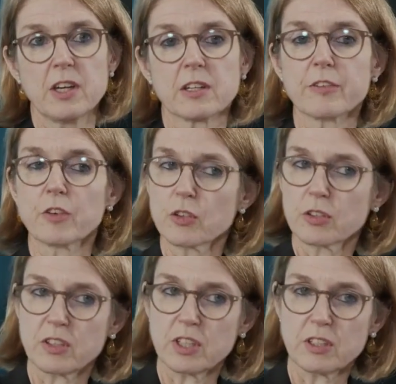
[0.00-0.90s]

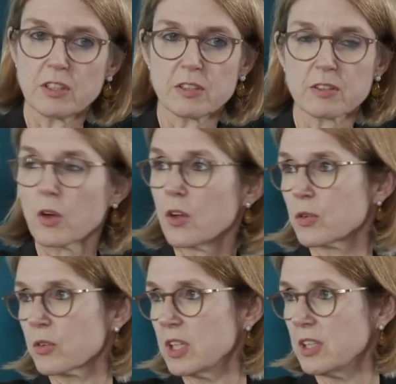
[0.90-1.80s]
diversity is
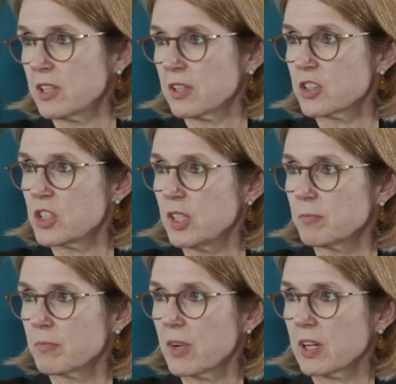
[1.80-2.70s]
also key in a
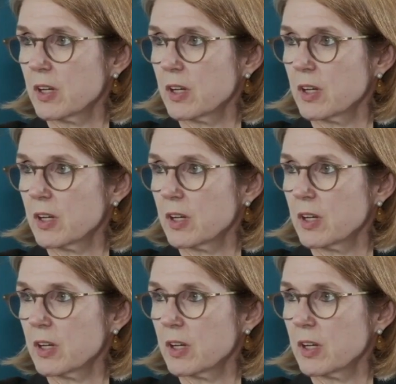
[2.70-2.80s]
team,